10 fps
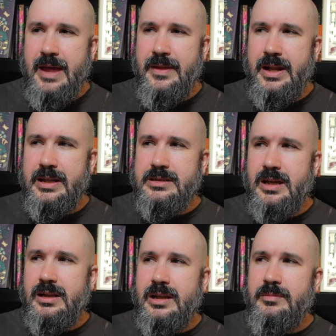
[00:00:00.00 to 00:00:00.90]
and then it
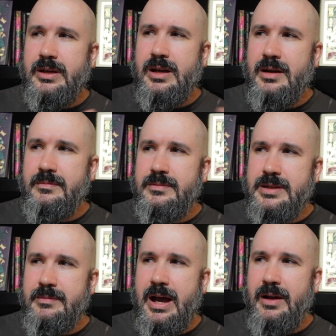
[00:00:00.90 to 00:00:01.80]
suddenly
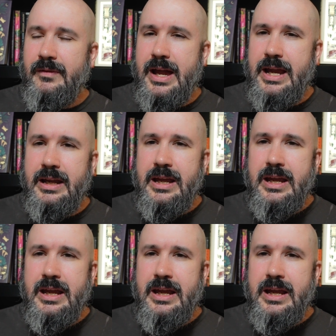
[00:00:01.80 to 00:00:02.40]
becomes about like